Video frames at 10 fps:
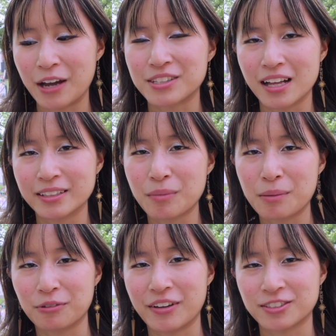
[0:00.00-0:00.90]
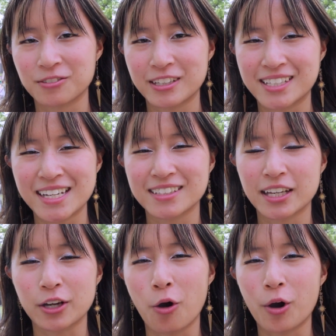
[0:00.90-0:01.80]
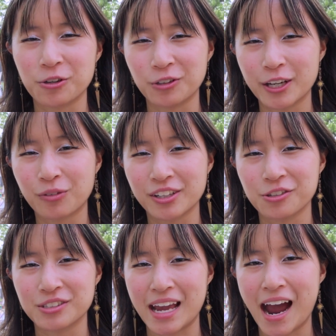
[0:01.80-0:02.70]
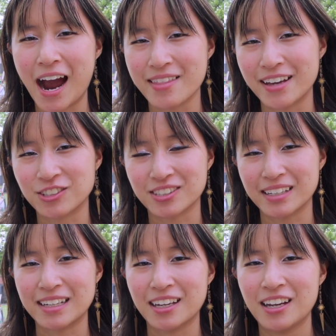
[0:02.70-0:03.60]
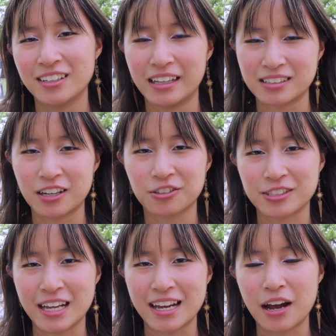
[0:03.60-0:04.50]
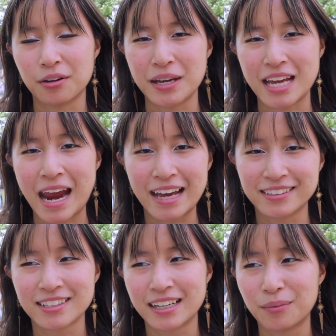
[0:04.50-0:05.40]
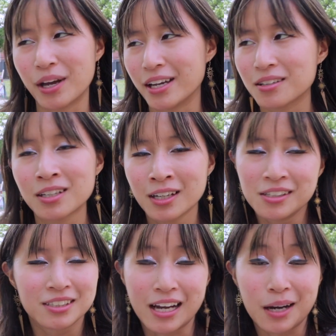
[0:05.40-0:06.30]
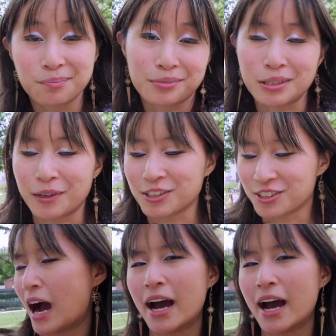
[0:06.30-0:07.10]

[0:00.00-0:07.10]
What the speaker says: I was telling my professor this and he's like, oh, are you like one of those AI that just like doesn't understand how to make hands? And I'm like, yeah, pretty much.